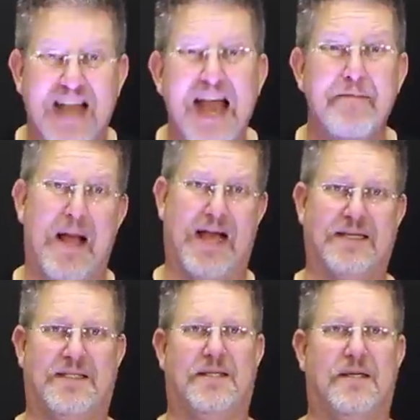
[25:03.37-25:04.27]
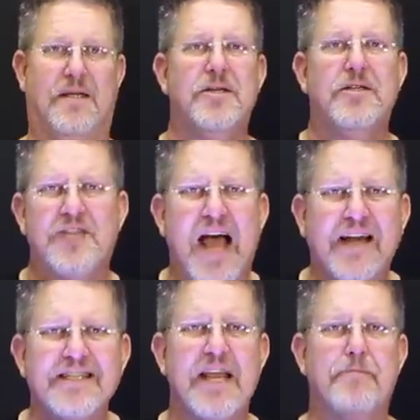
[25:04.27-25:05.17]
Skybox. So how
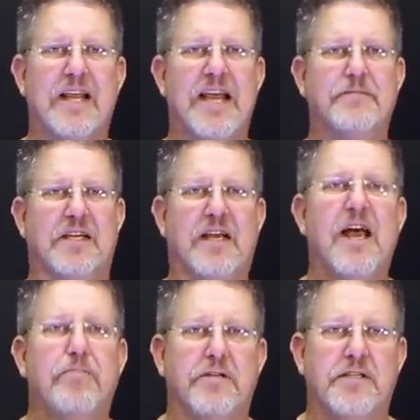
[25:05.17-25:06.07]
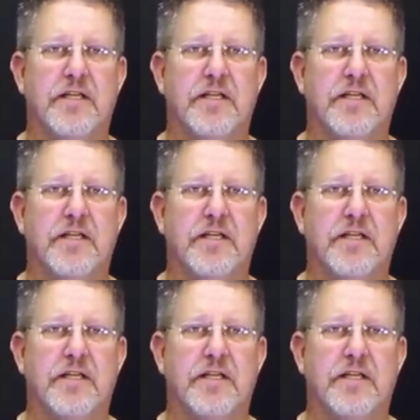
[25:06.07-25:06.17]
does Ape Labs accomplish